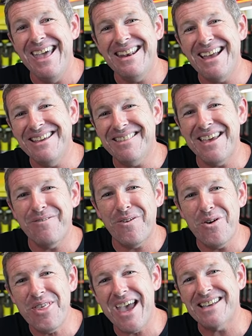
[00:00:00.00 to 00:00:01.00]
Now you think
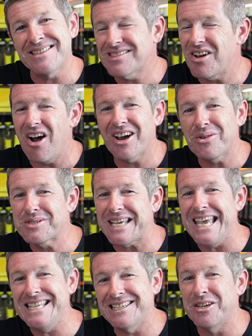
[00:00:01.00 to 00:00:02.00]
4,000 cycles
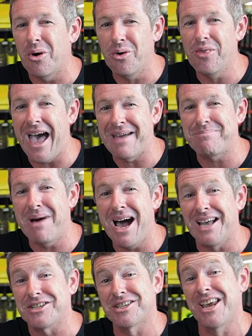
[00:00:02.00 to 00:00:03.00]
isn't all that
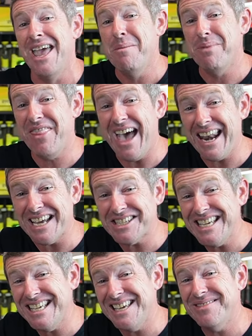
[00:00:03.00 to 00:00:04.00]
much, but that
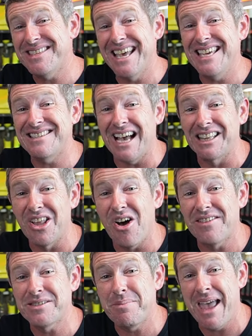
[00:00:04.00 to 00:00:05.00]
actually gives these a
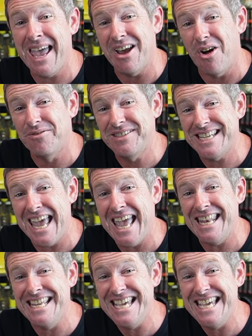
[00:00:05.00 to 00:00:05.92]
lifespan of 10